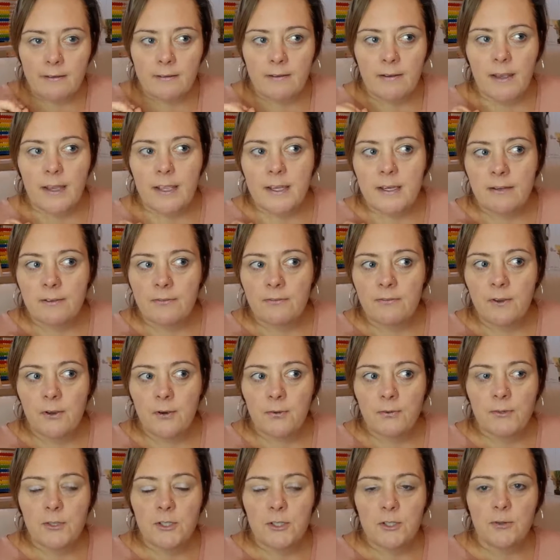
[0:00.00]
kind of
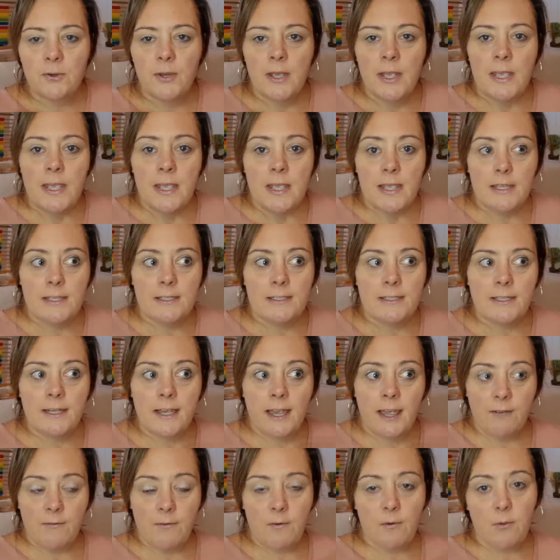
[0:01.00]
go-to is to
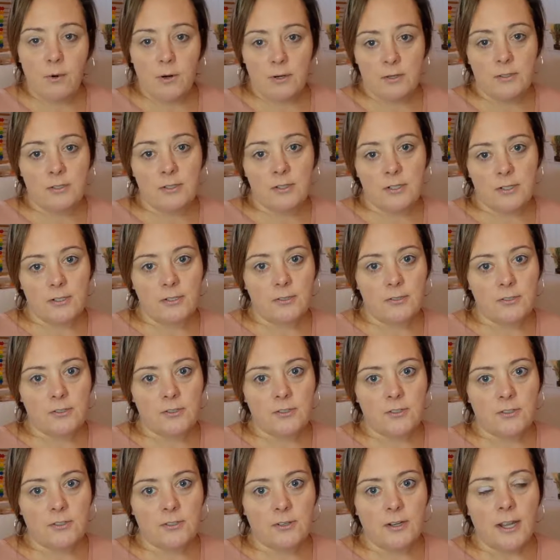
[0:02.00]
have a word search.